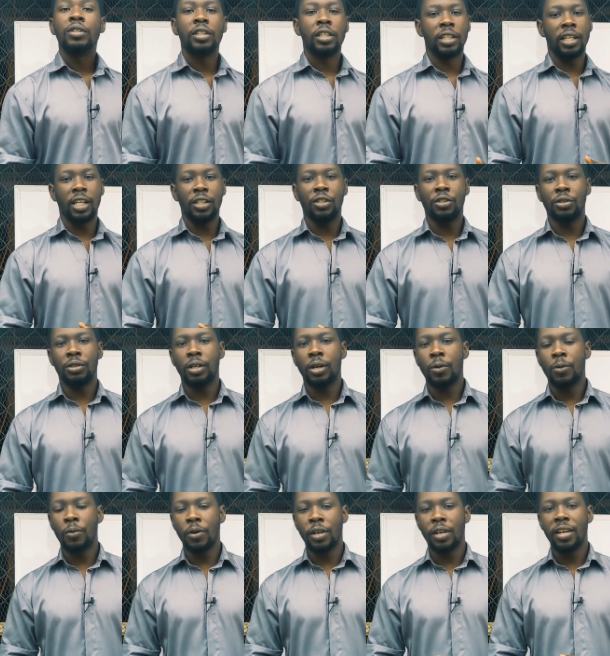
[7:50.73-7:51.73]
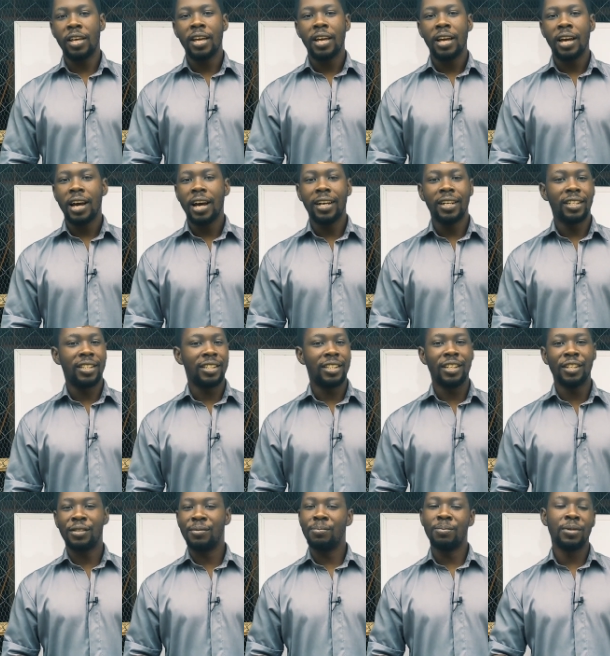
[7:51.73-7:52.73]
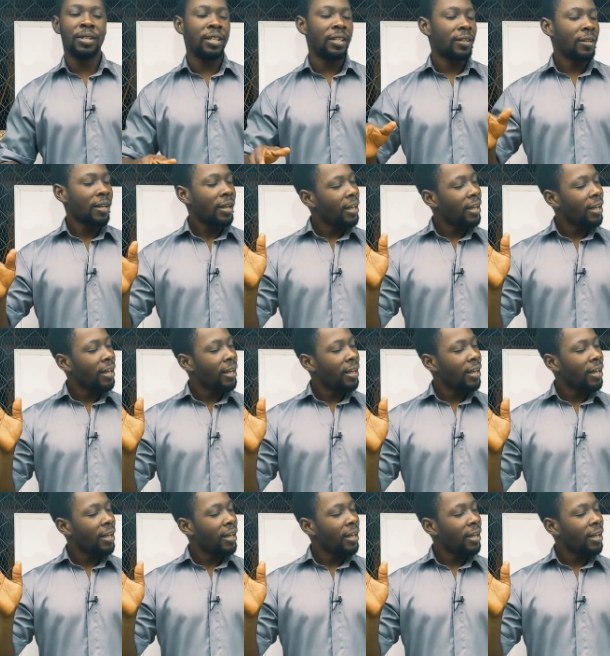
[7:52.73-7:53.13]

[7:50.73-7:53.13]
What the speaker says: the natural way and it gives me